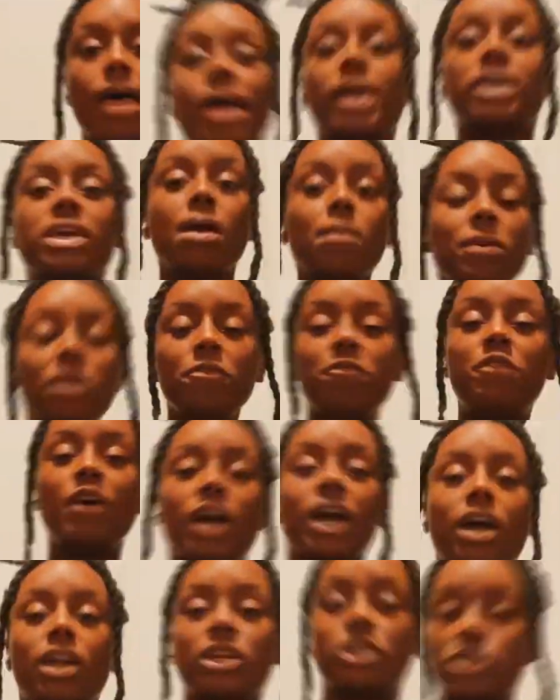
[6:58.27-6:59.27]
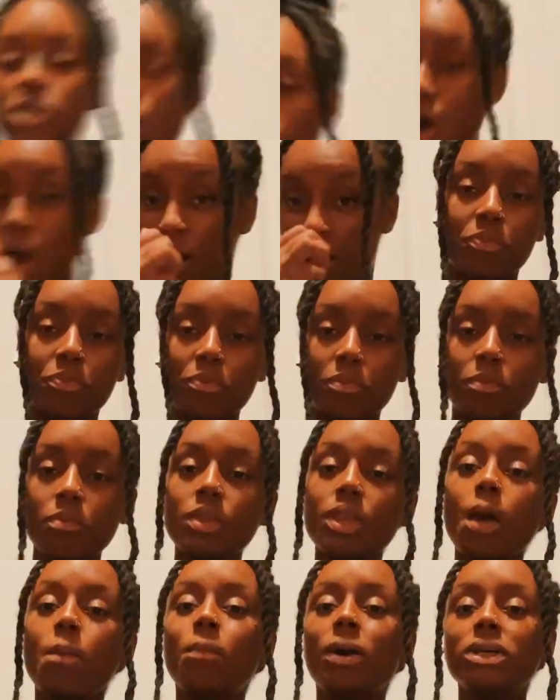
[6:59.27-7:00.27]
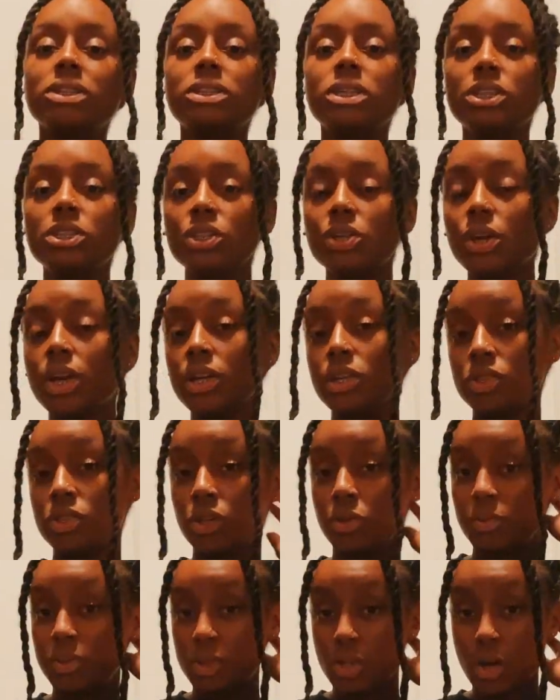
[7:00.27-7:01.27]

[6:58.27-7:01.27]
Get me the fuck out of this car. My sister and his dude's